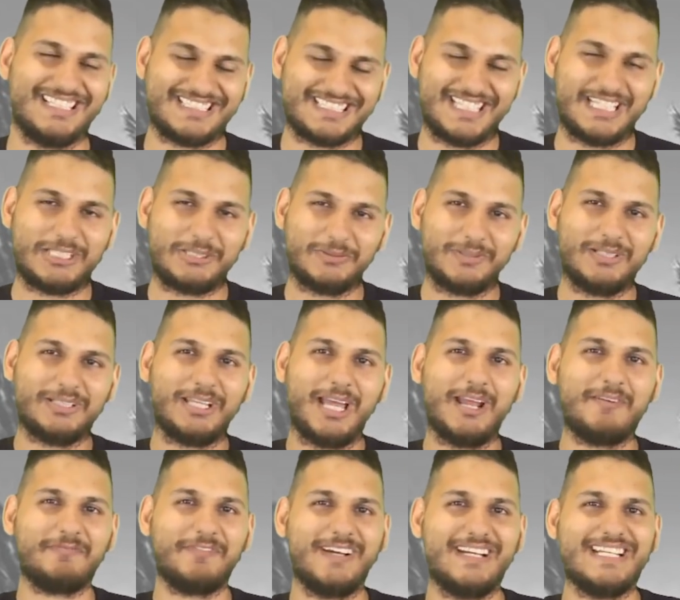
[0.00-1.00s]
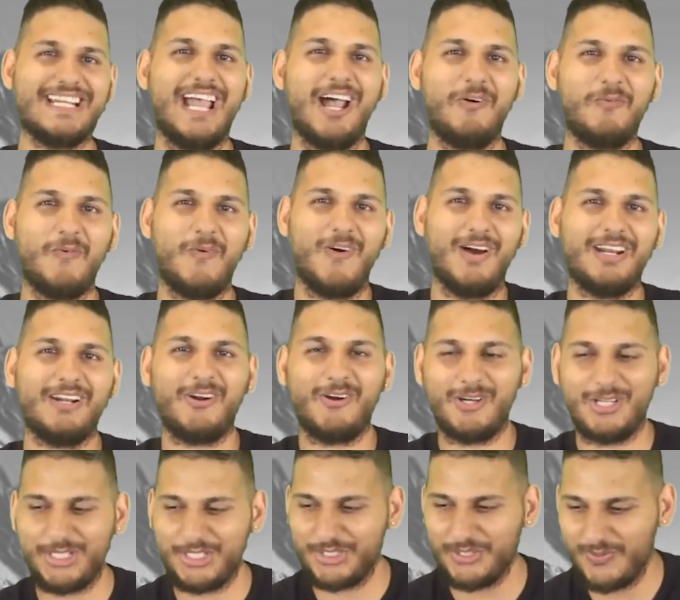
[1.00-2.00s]
Is this real life right now? What
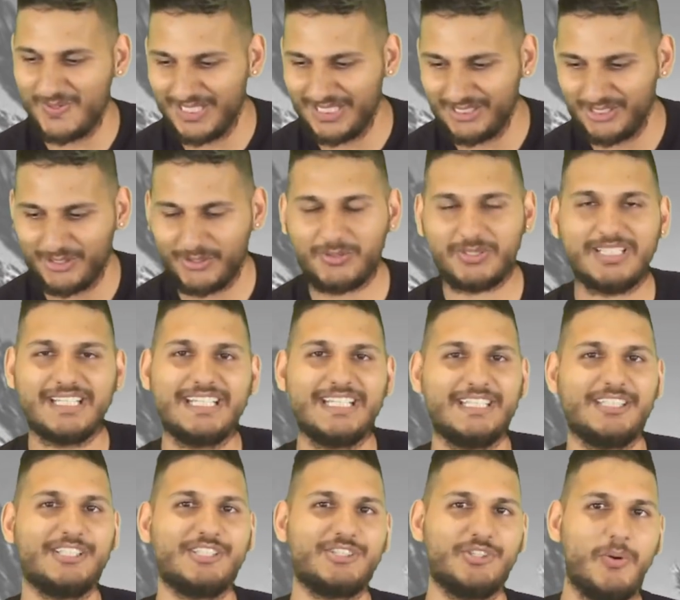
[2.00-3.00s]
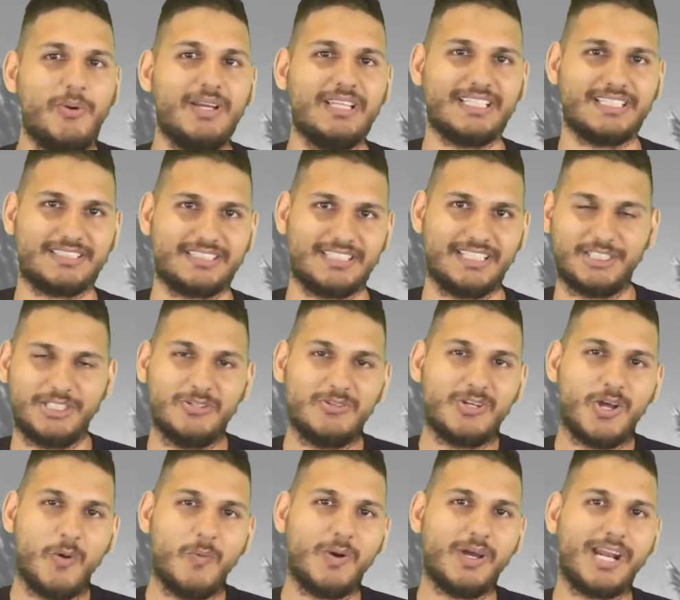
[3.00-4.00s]
are you doing lurking in the toilet? Do
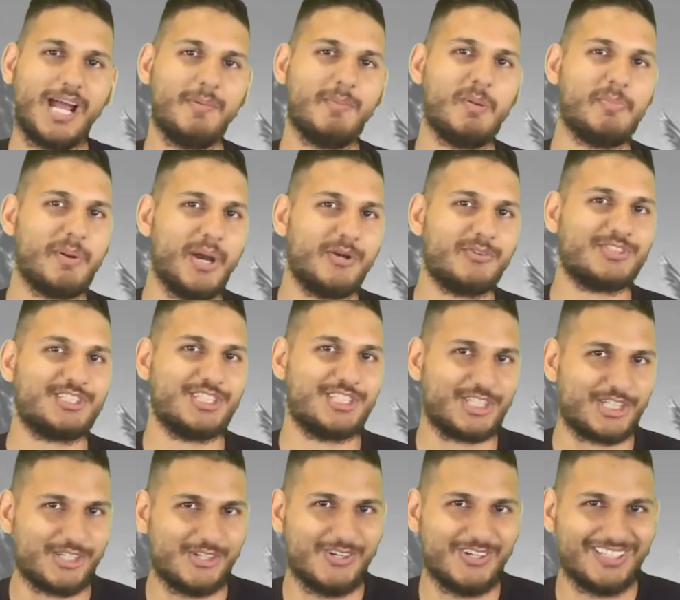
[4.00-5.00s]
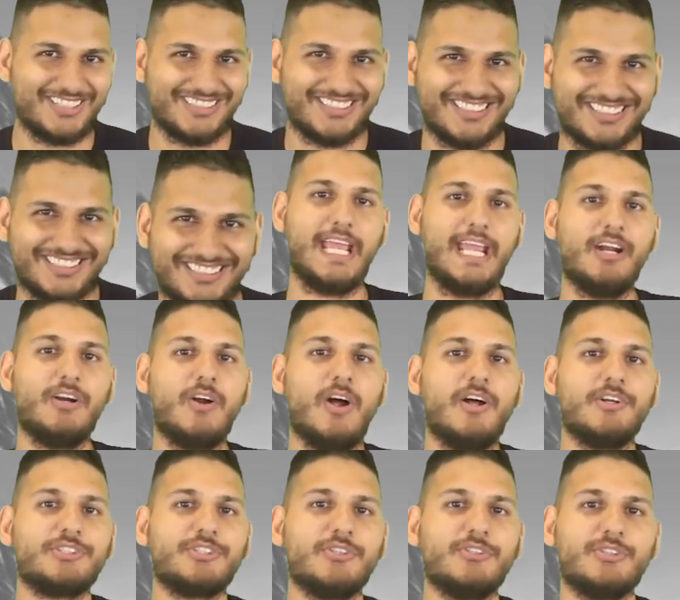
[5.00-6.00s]
you know what I'm about to do? They are
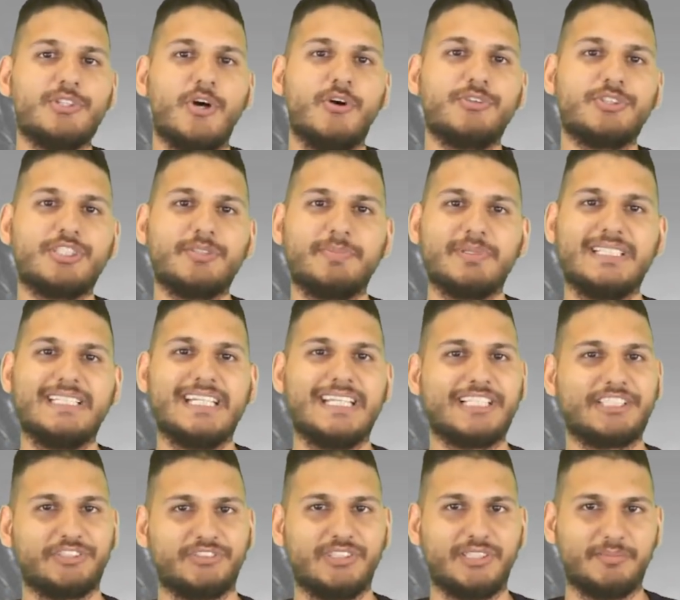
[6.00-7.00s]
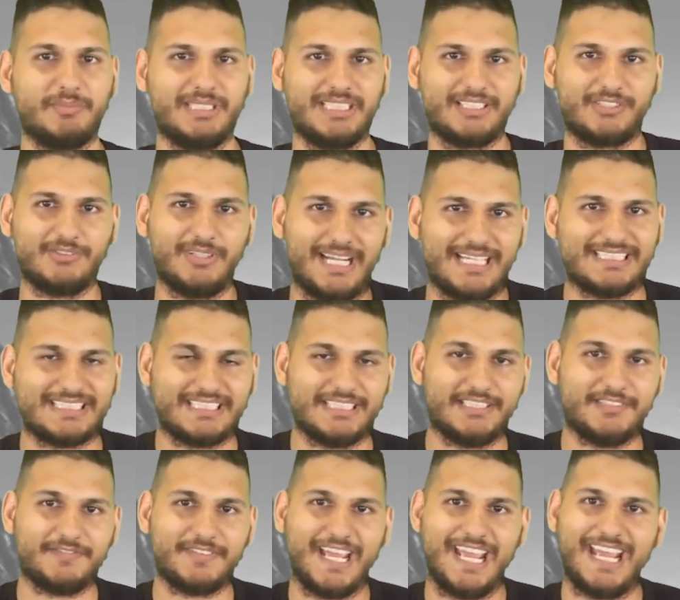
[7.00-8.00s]
also known to be extremely
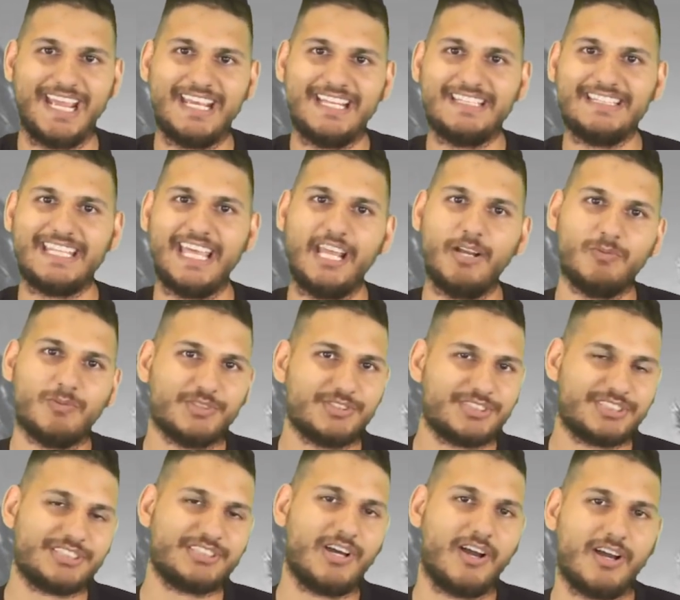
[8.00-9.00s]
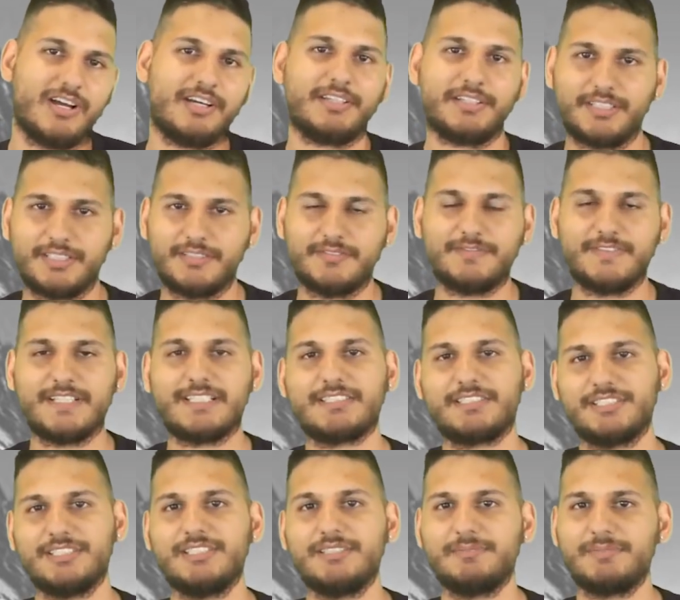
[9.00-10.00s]
aggressive and they will stalk their
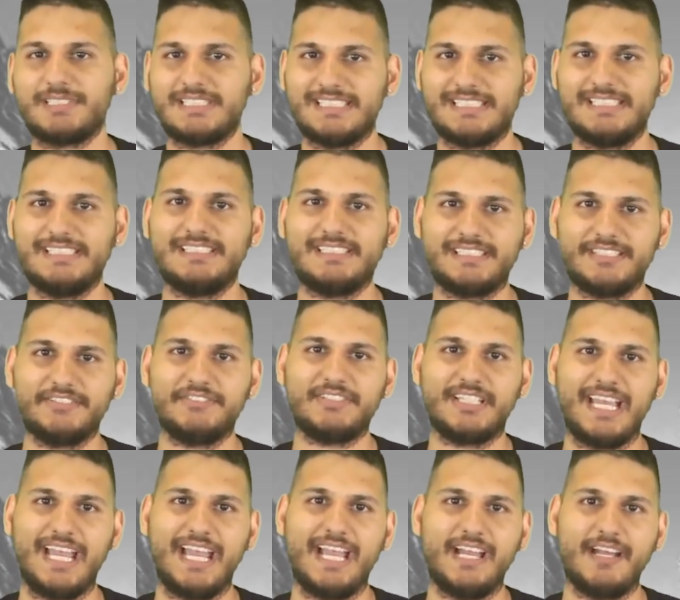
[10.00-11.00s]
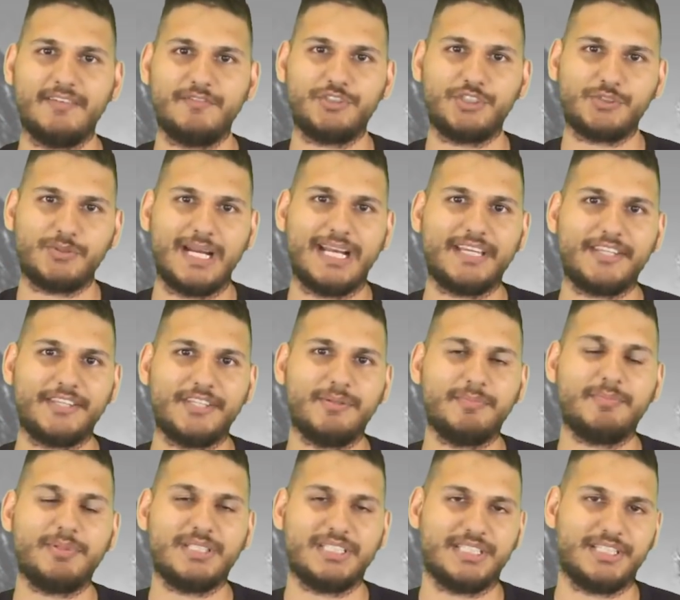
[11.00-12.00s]
victims until they have dragged
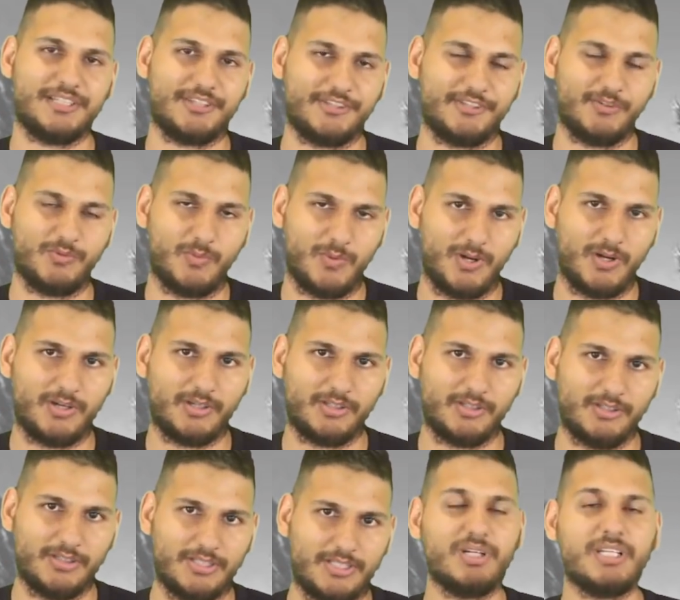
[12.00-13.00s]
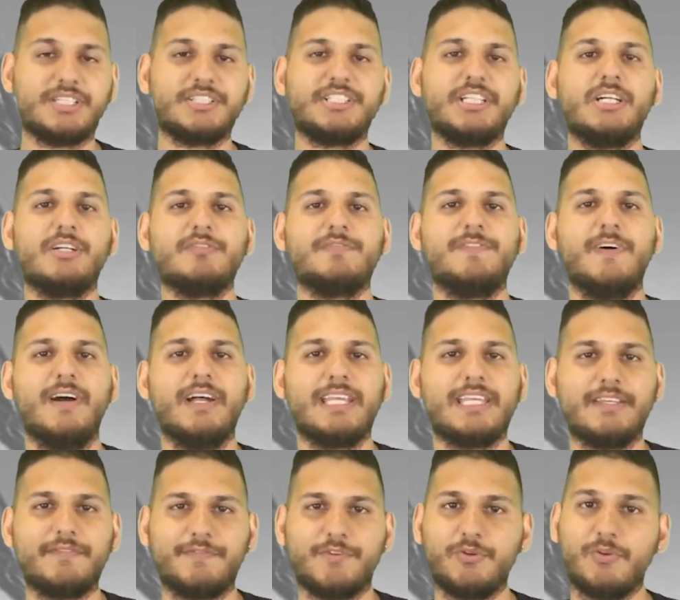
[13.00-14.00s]
them beneath the water. Pretty
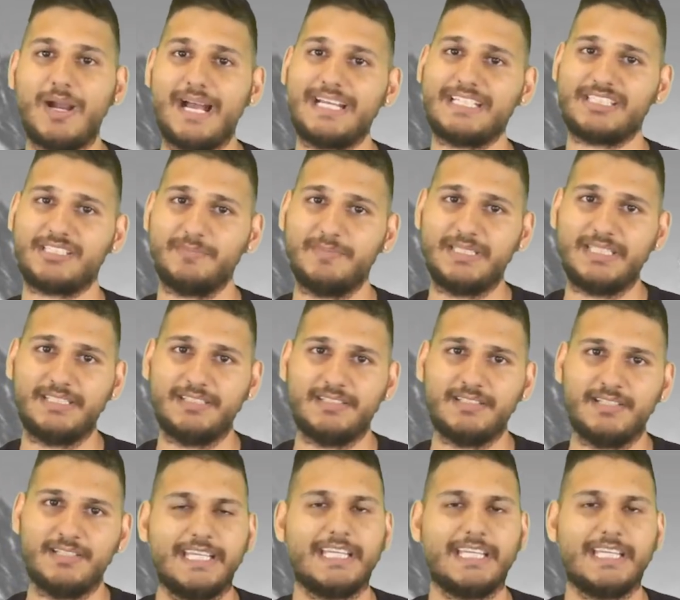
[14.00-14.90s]
terrifying if you asked me.